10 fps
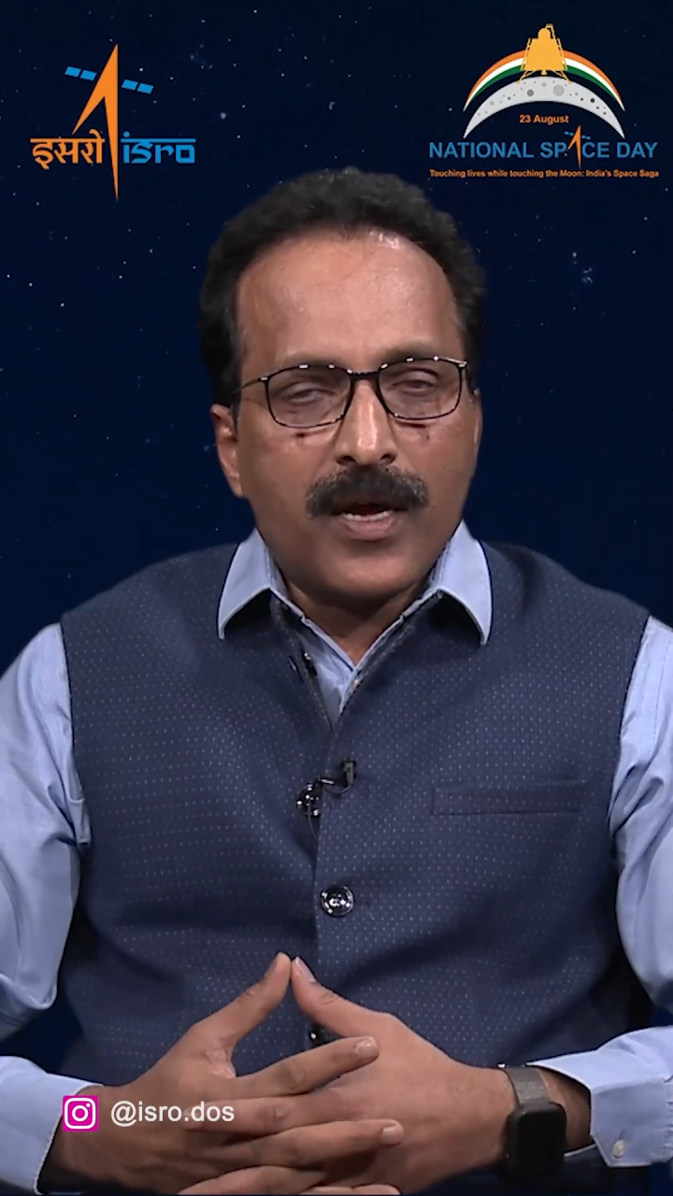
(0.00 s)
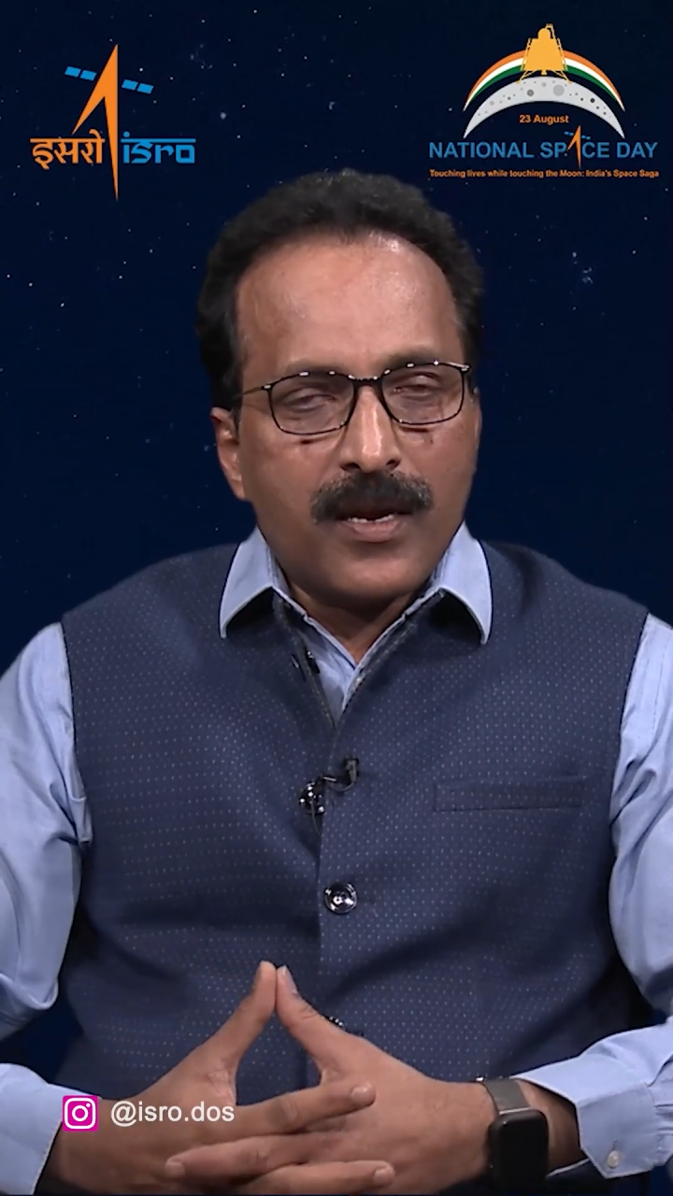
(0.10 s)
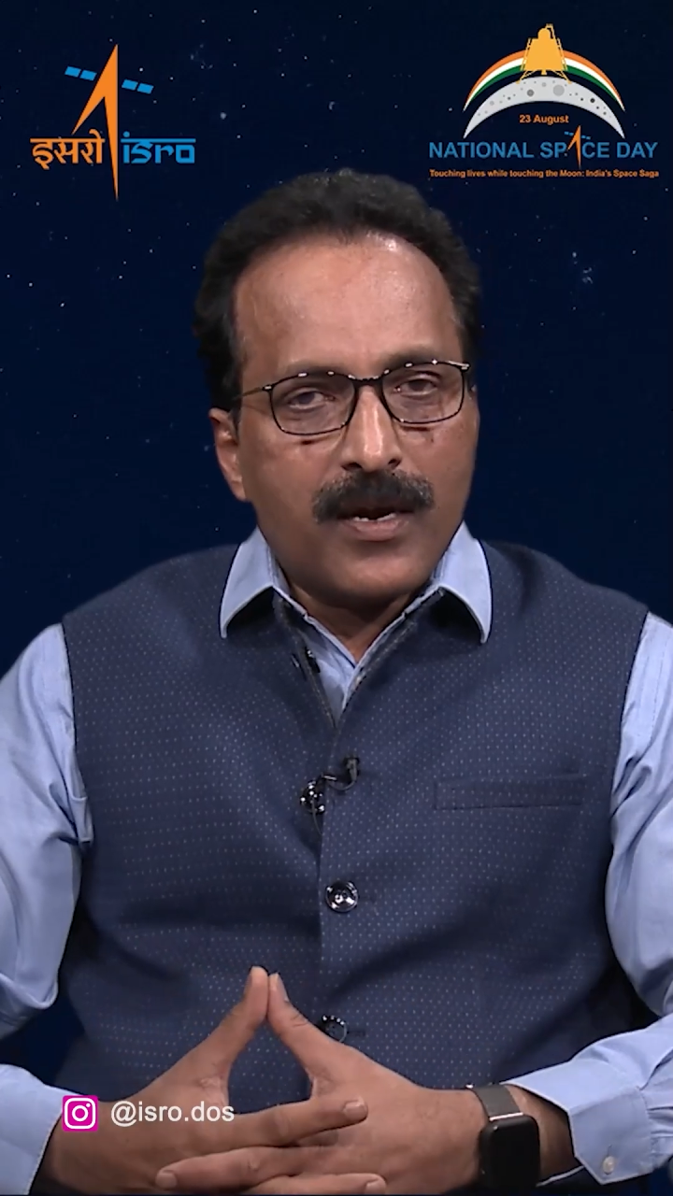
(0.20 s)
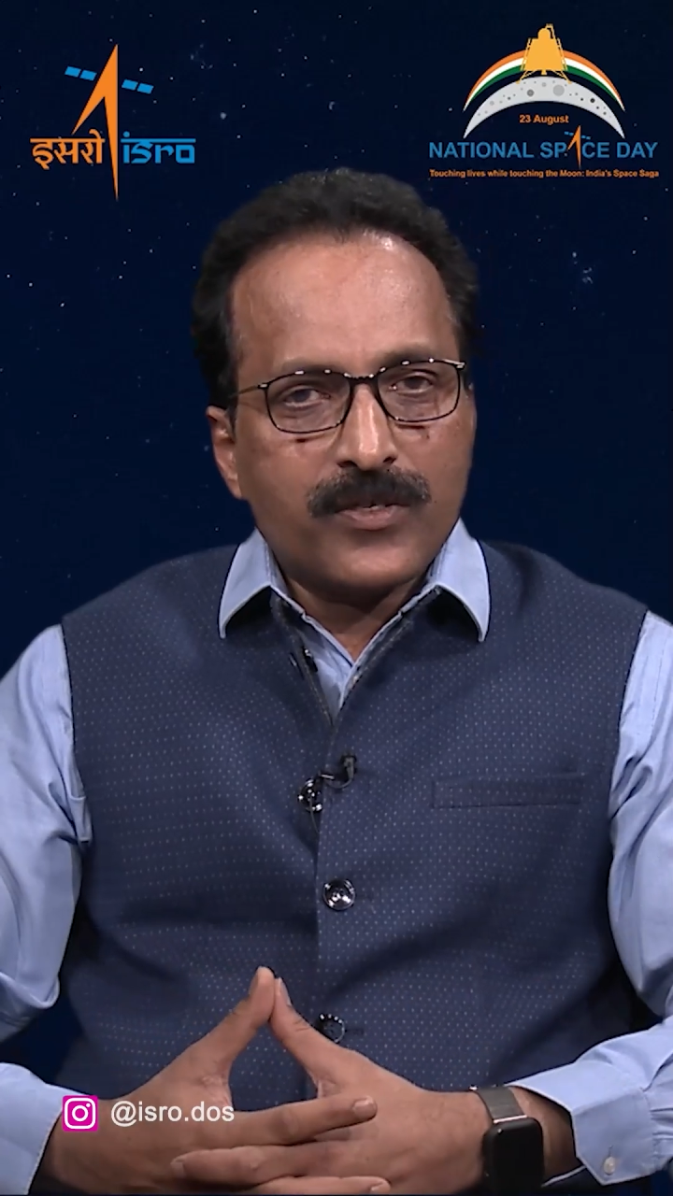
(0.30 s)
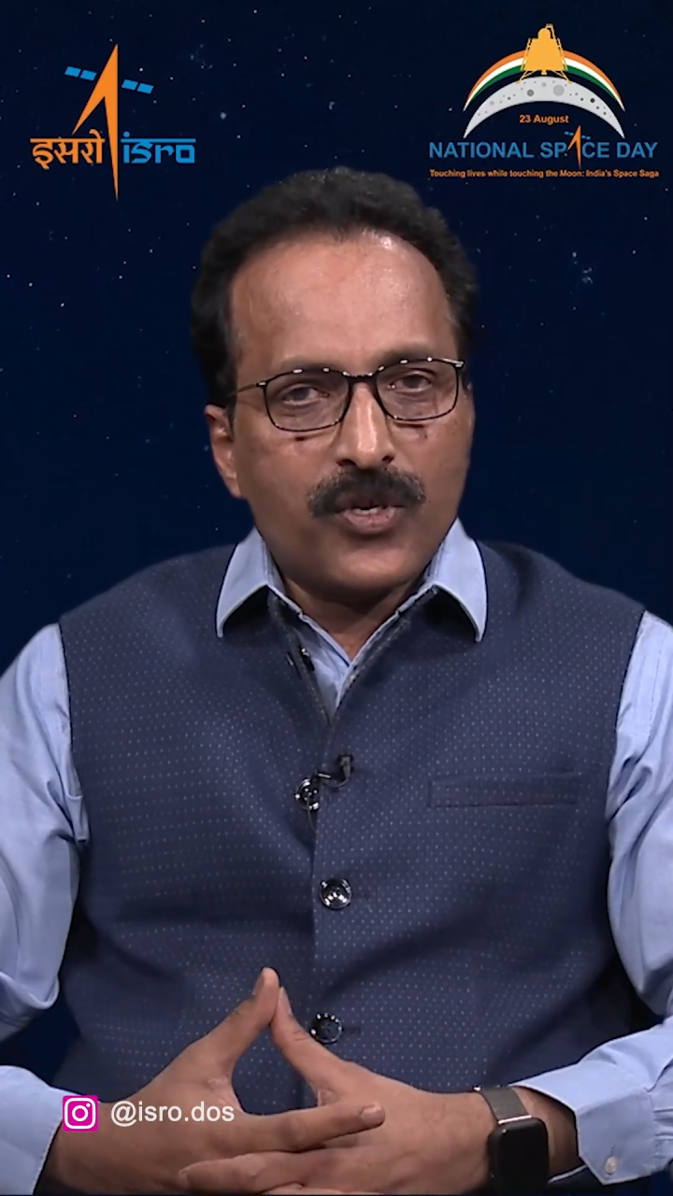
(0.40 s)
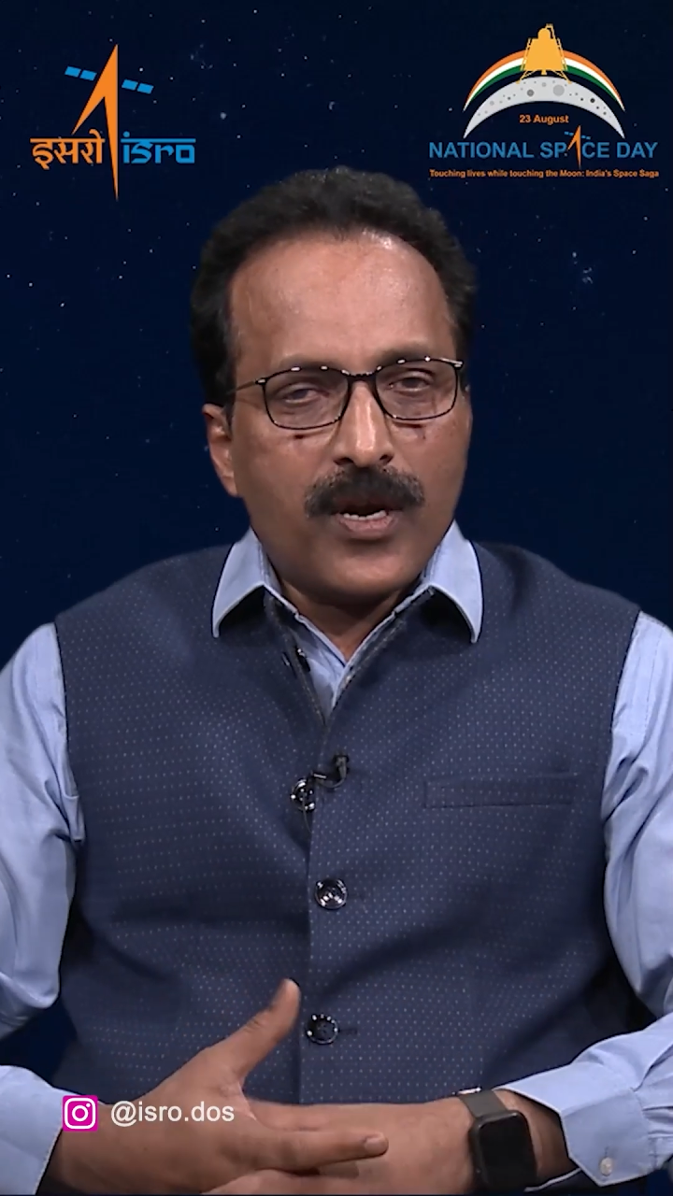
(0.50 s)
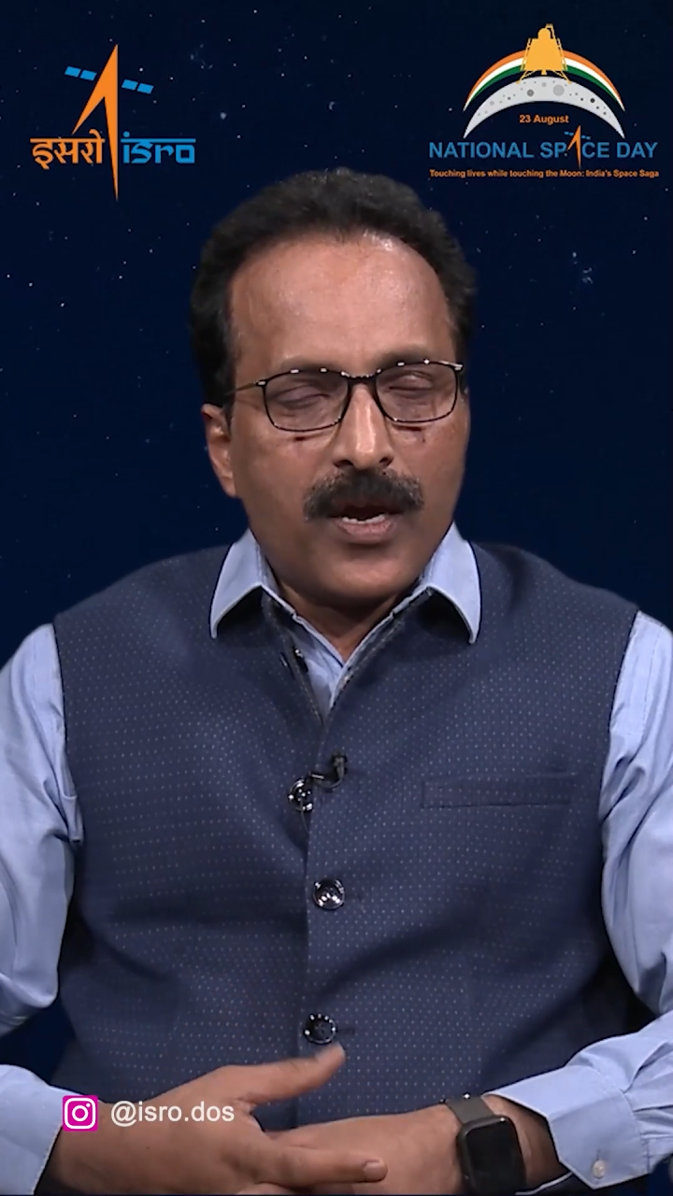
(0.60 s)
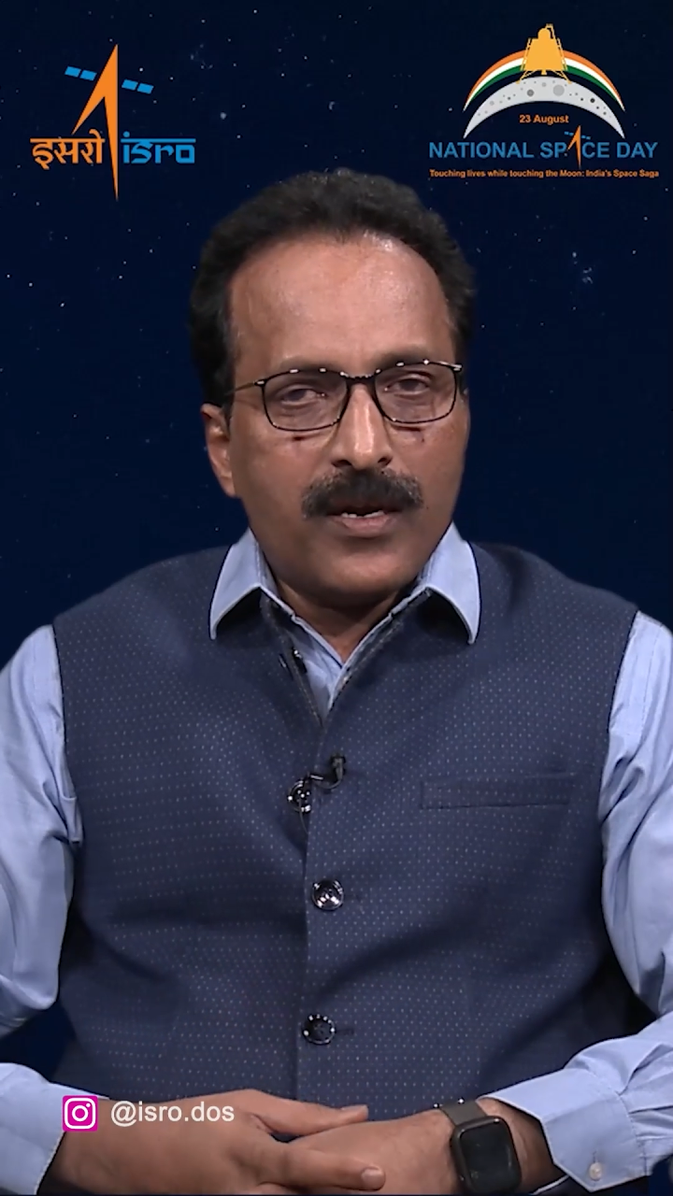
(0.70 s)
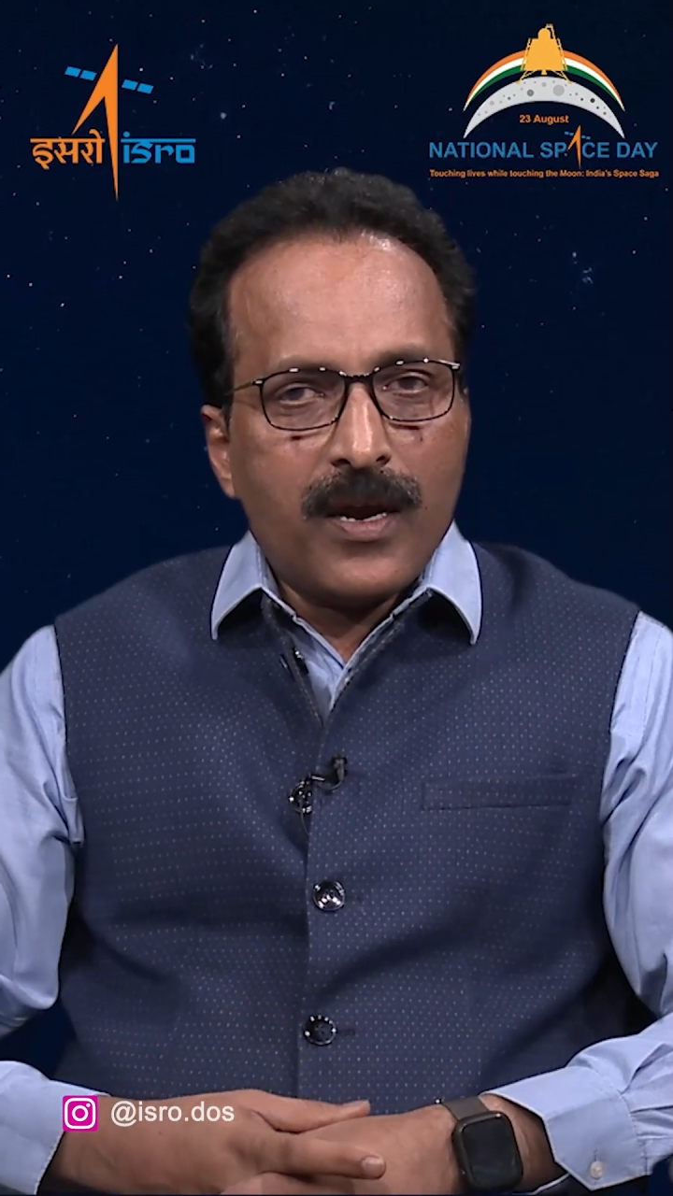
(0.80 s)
agricultural land,